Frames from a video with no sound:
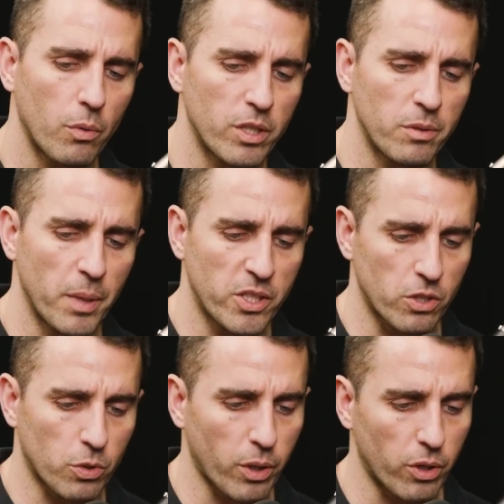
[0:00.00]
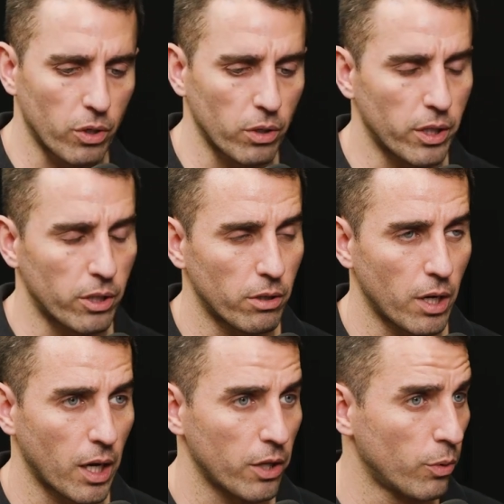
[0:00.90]
we mentioned Twitter earlier.
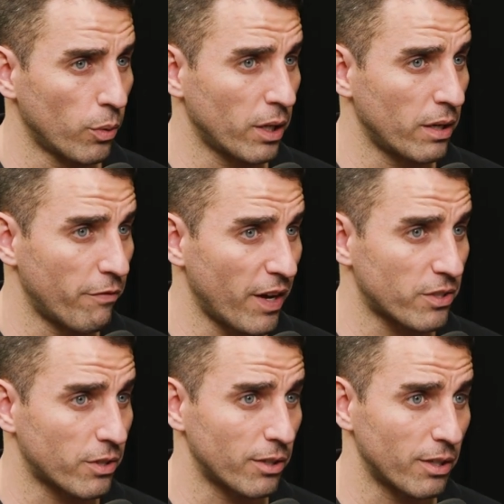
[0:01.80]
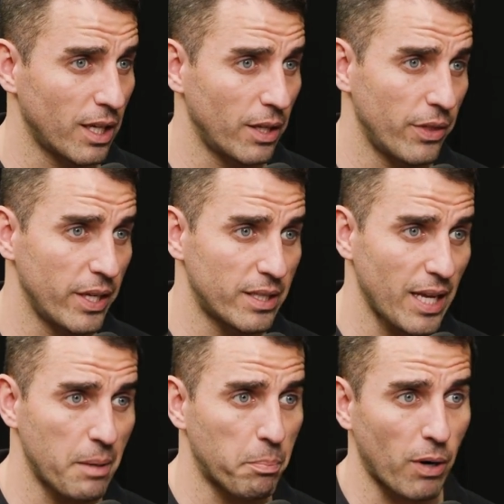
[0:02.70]
Uh, you were an investor in the
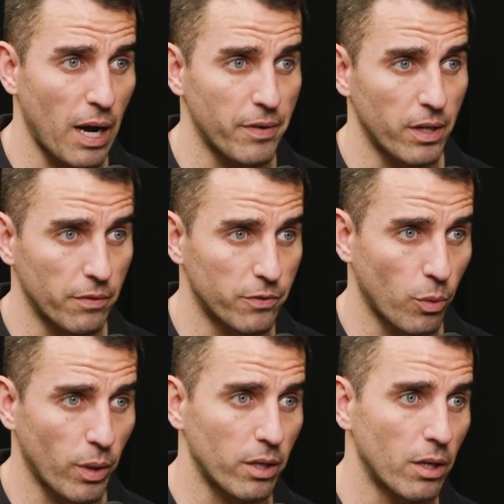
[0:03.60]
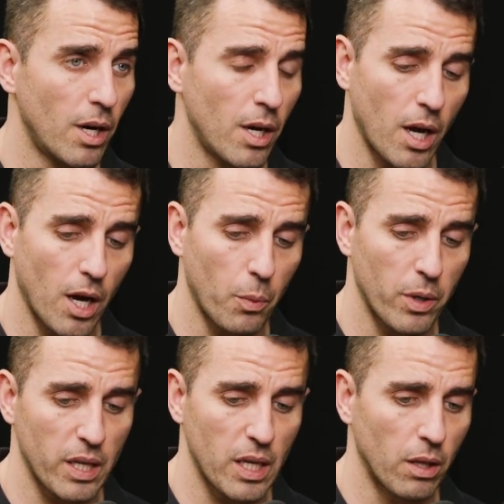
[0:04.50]
take private of Twitter. Yes. Uh,
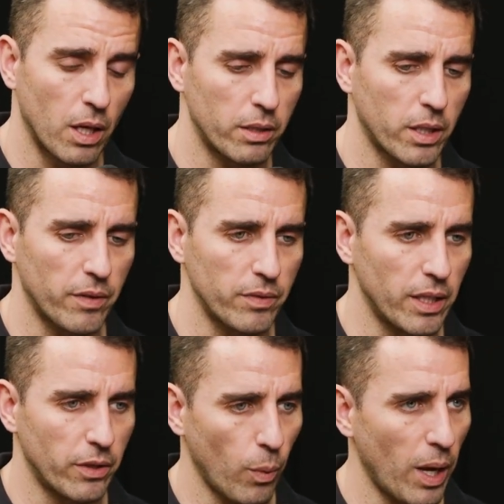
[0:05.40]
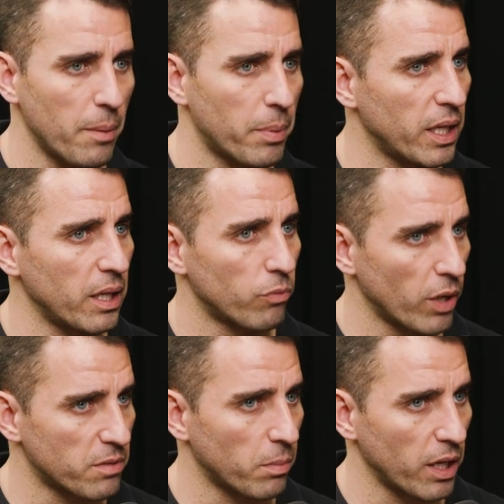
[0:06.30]
with Elon kind of leading the way, but he
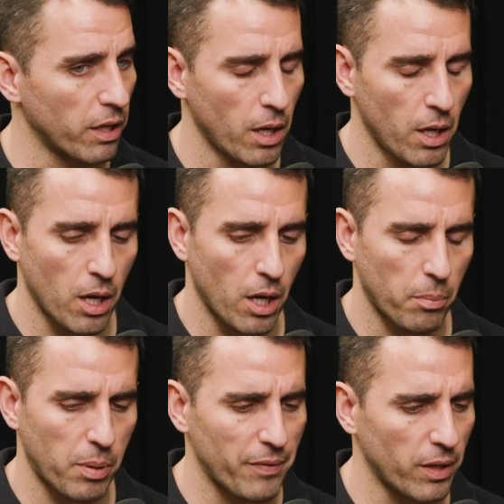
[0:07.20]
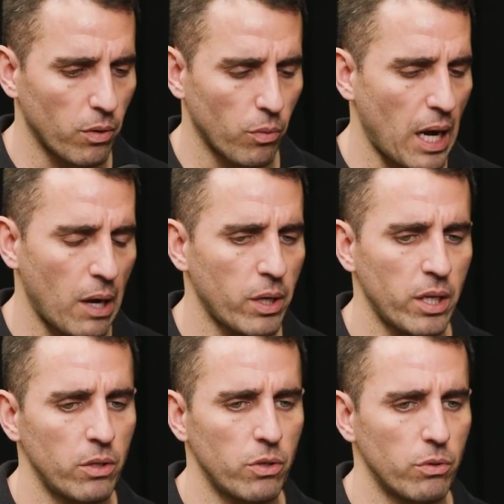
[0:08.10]
raised money uh, privately. How
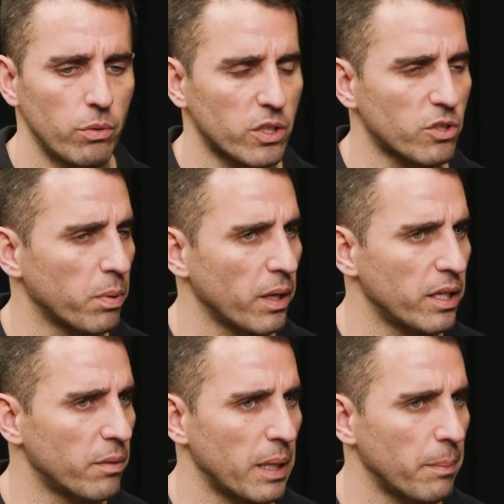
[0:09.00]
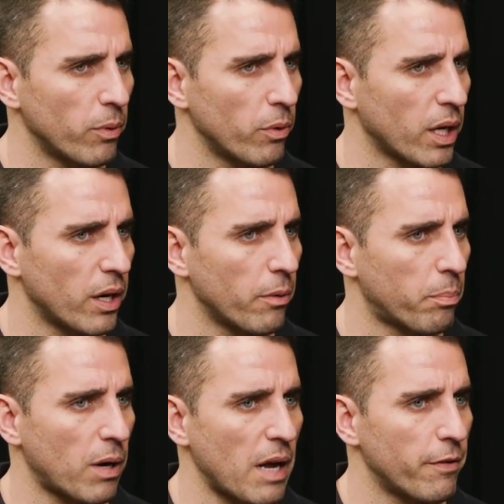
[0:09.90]
can you explain to people kind of the
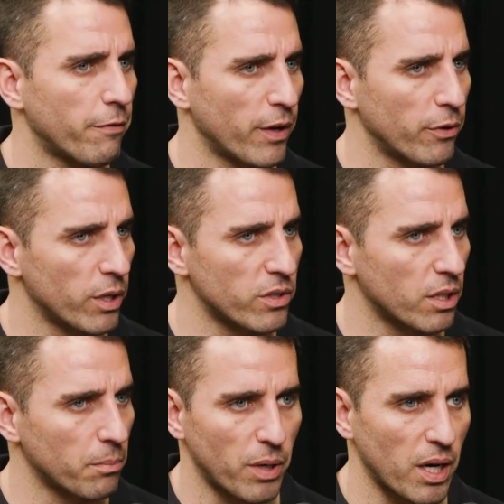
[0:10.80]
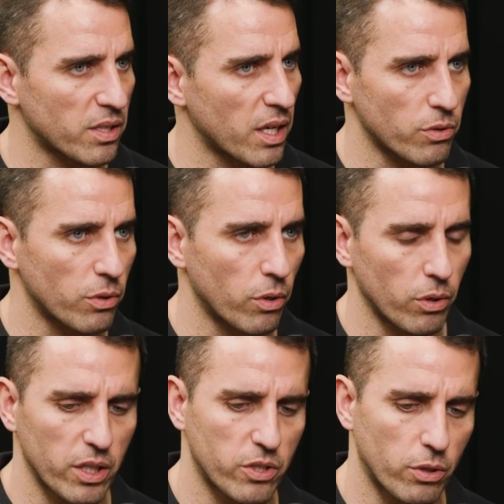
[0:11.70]
private fundraising process, or, or
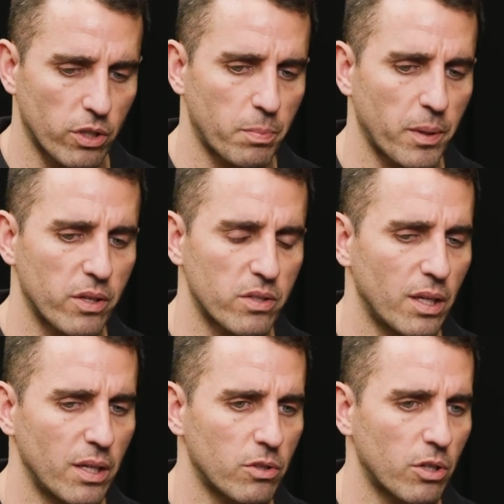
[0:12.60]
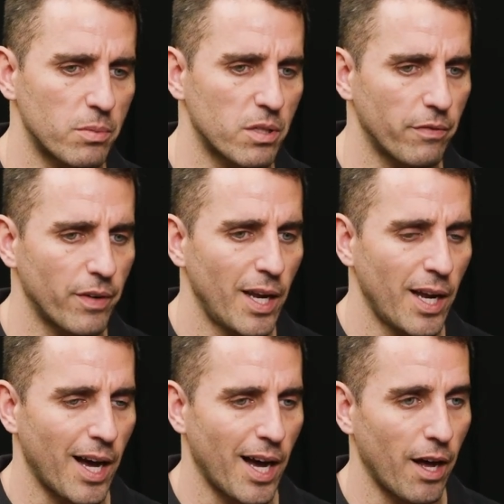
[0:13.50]
at least your experience in it, in terms of
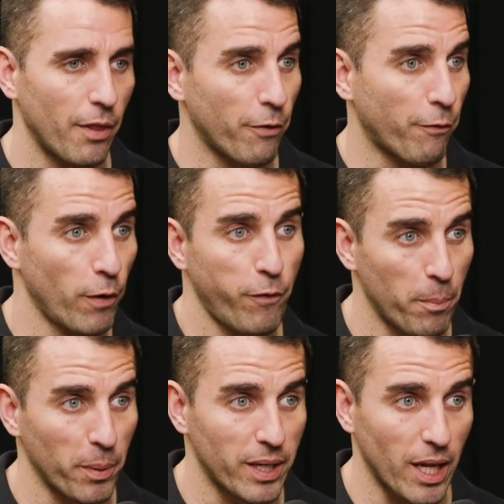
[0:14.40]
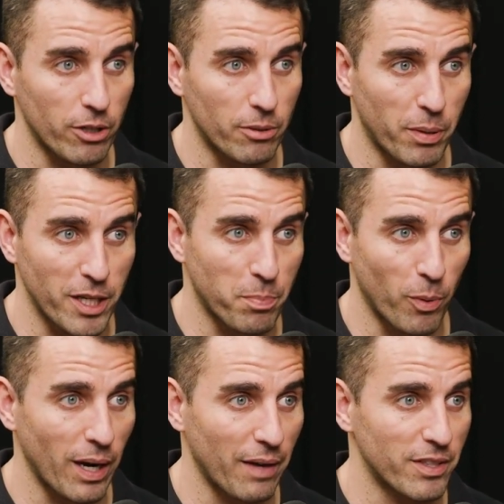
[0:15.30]
uh, the $44 billion price
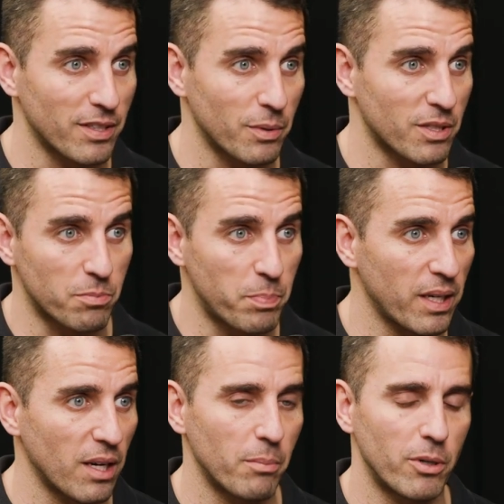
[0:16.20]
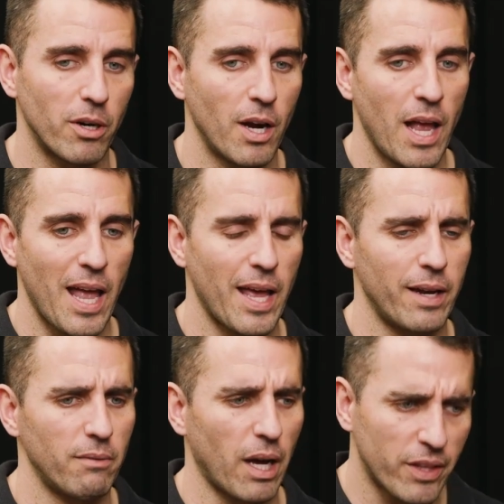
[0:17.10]
point? Obviously, was this big number.
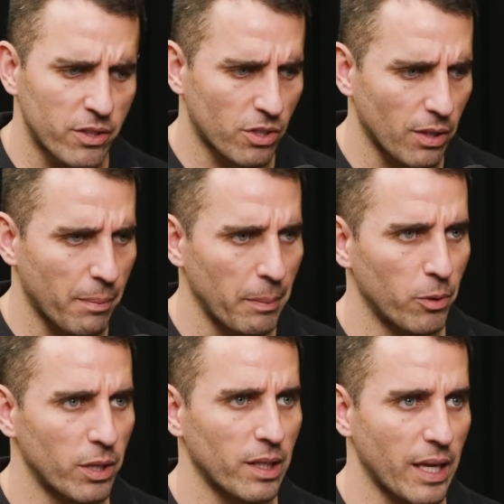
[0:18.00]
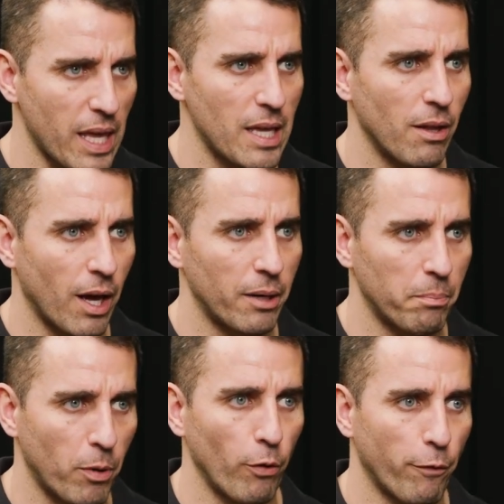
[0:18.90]
And I think there's still a lot of people who think like Elon
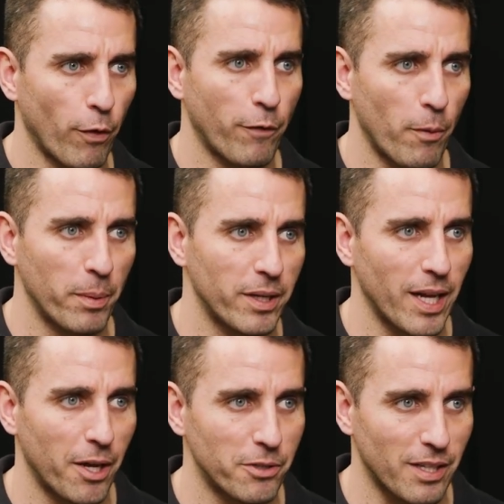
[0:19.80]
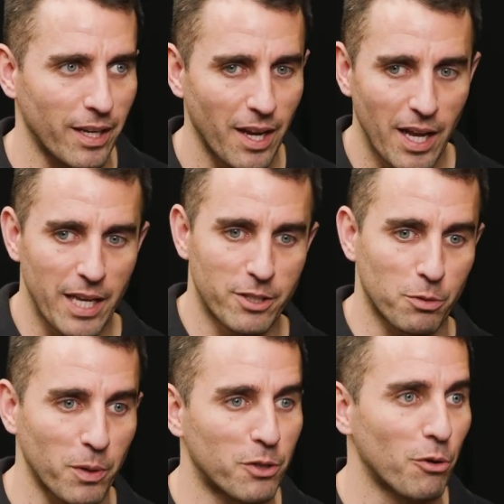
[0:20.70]
pulled $44 billion, like he
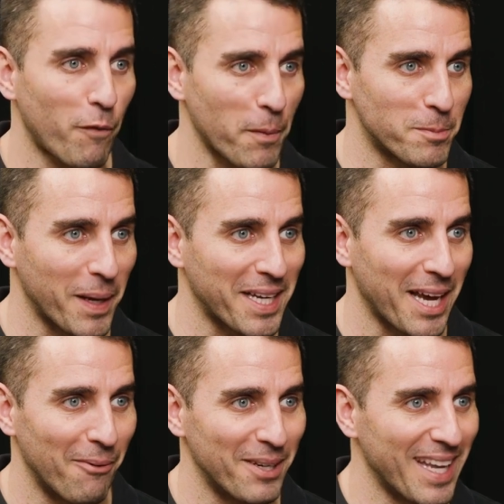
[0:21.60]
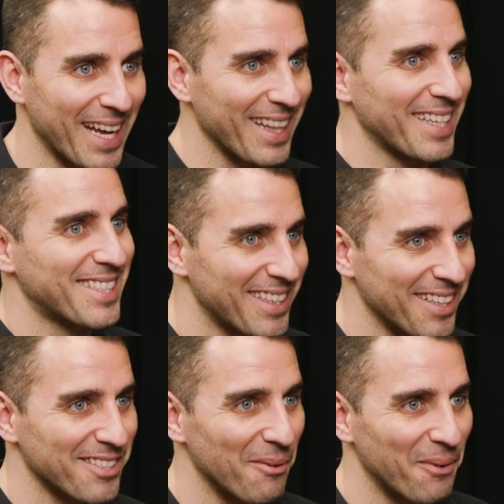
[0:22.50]
just withdrew it from his bank account one day and like sent
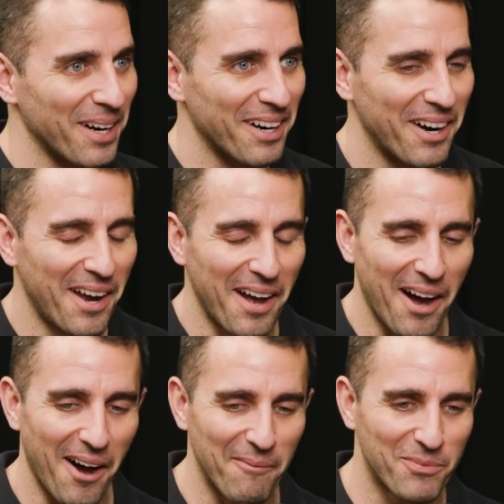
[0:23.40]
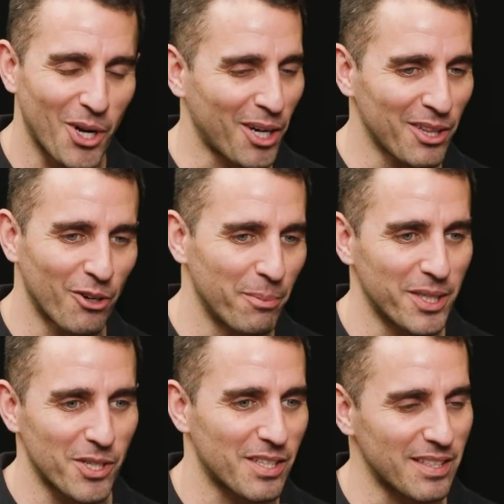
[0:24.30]
it somewhere. Um, talk a little bit
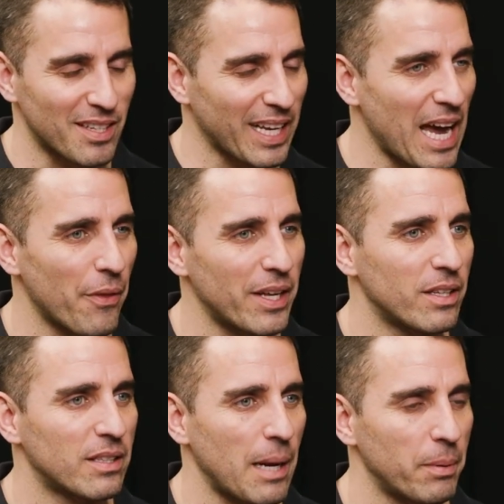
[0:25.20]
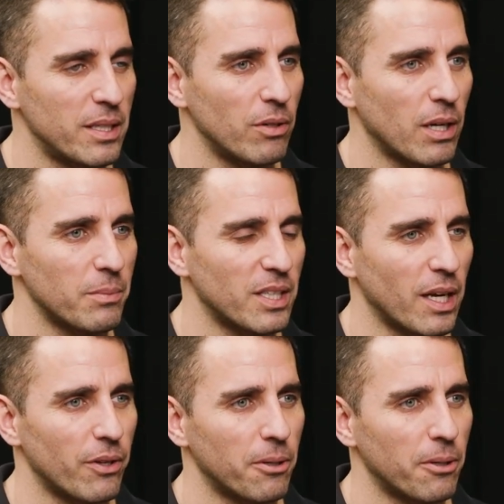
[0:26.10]
just as like how that type of deal comes together?